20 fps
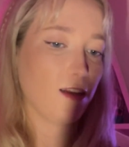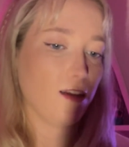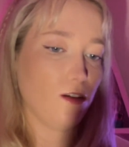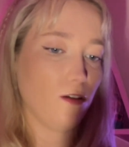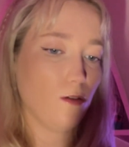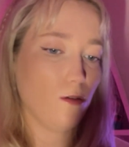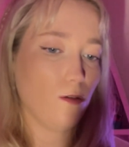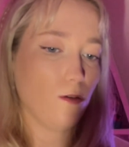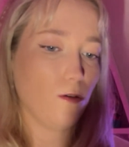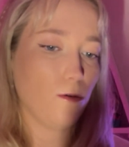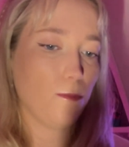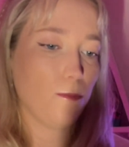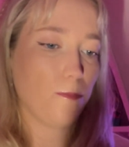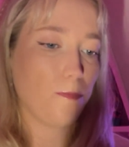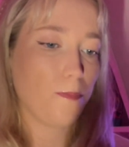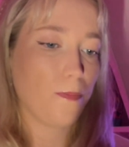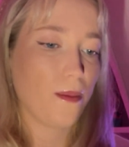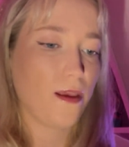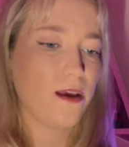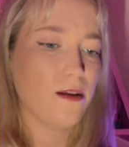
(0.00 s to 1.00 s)
his door.
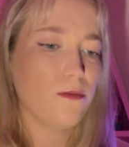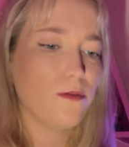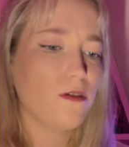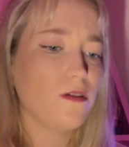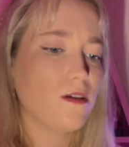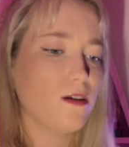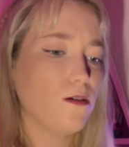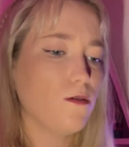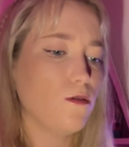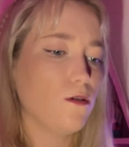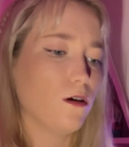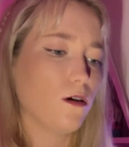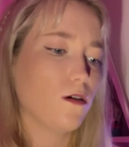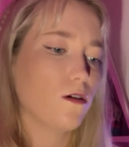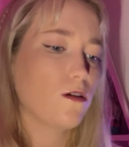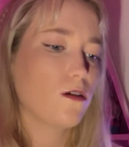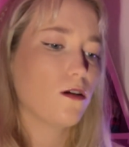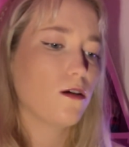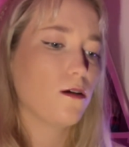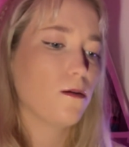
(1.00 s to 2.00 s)
It was still
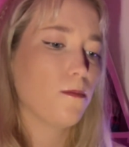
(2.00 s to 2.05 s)
locked.